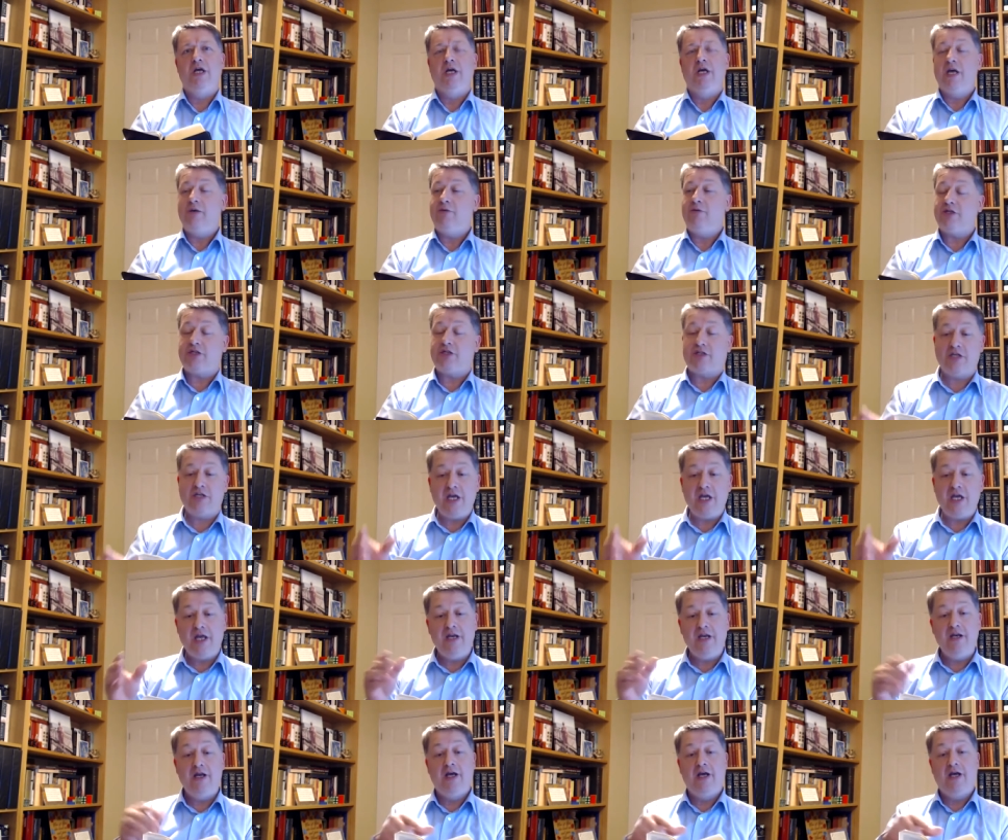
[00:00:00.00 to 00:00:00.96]
He was
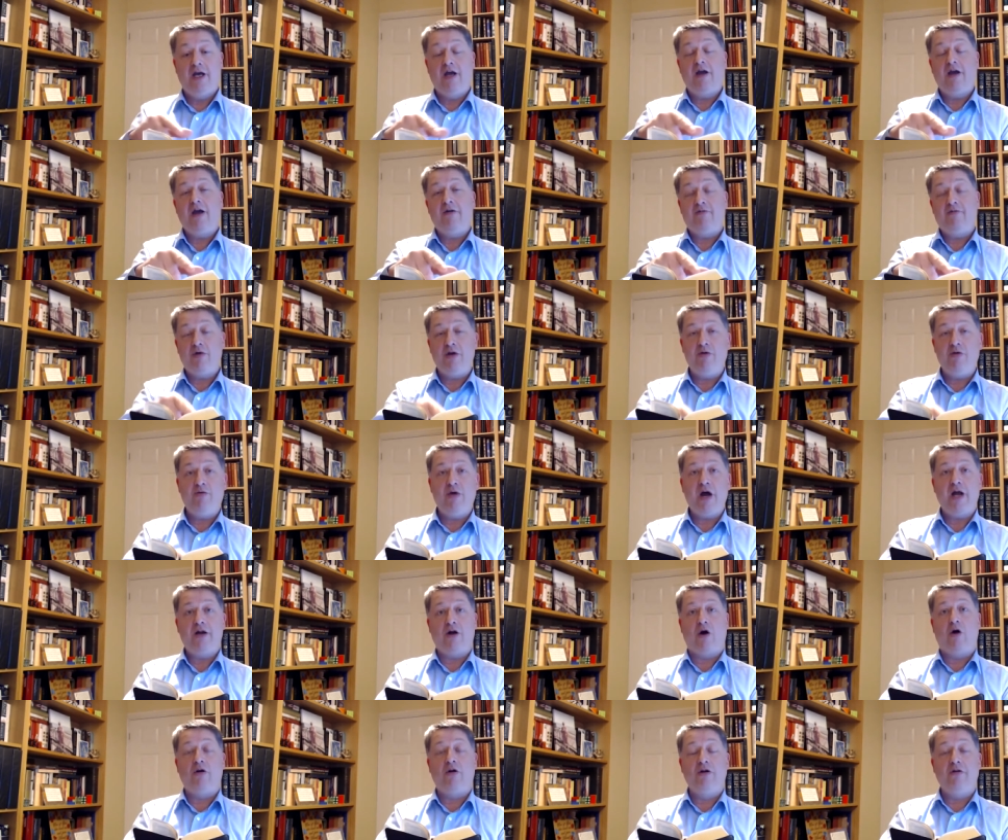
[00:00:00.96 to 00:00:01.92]
seen, if we
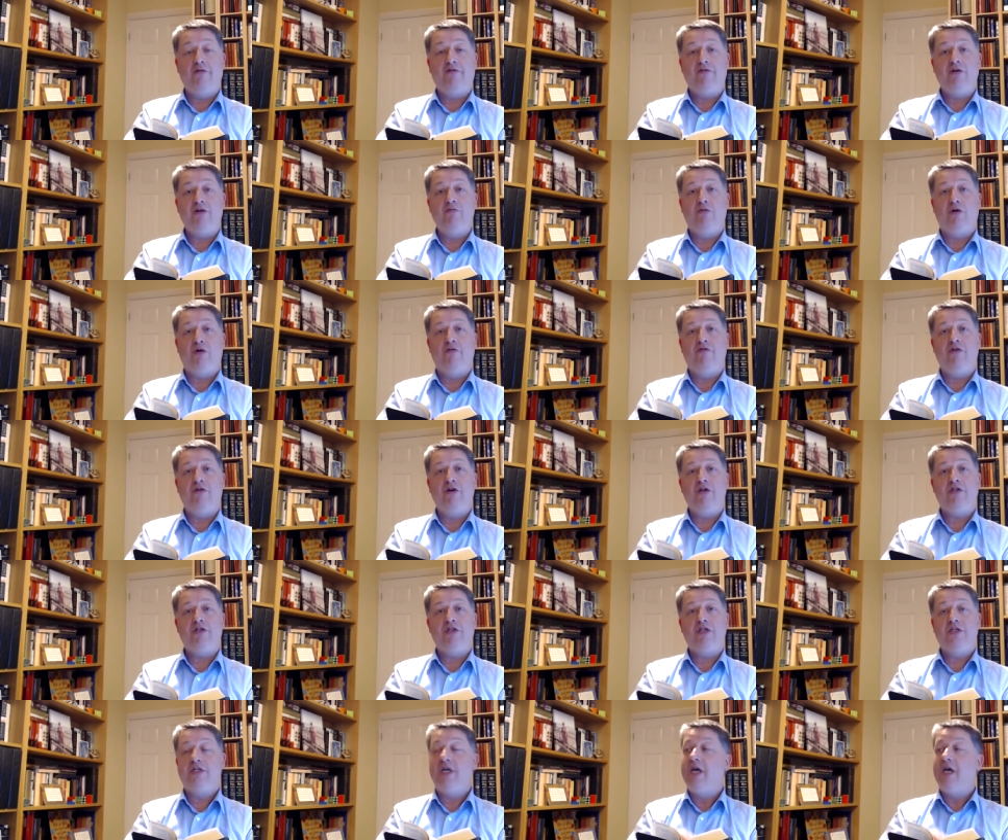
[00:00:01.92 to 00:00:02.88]
read on a few more
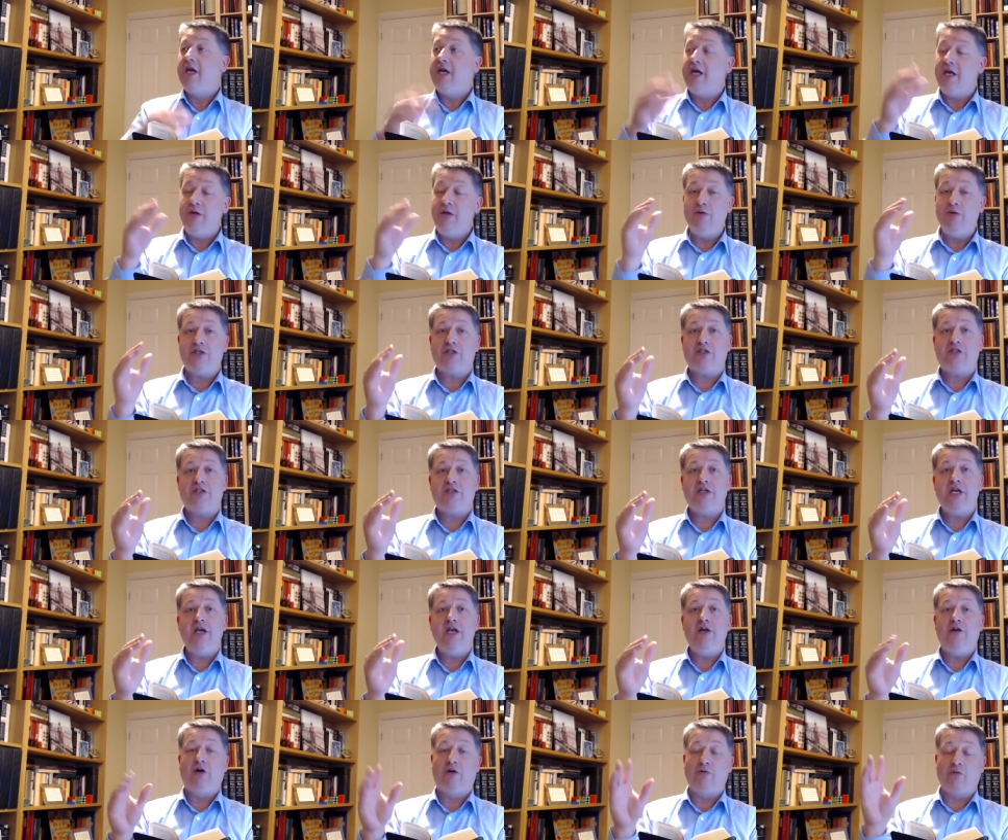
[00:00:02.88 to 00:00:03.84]
verses, he was
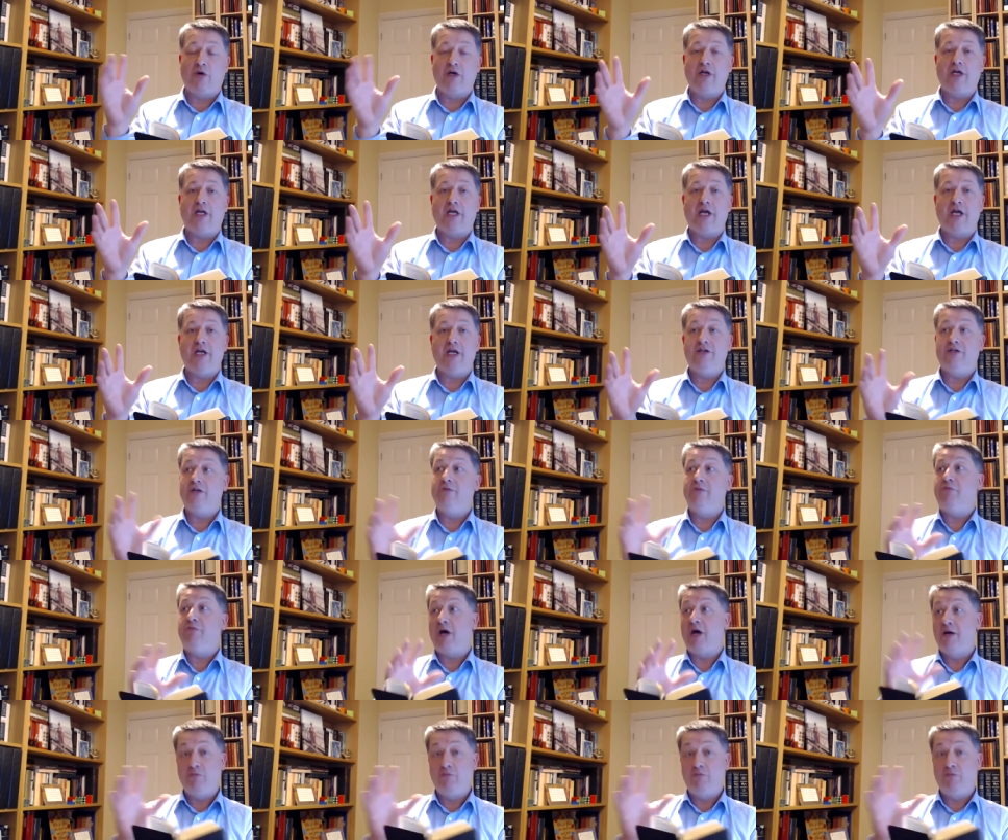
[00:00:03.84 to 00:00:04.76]
seen on one occasion by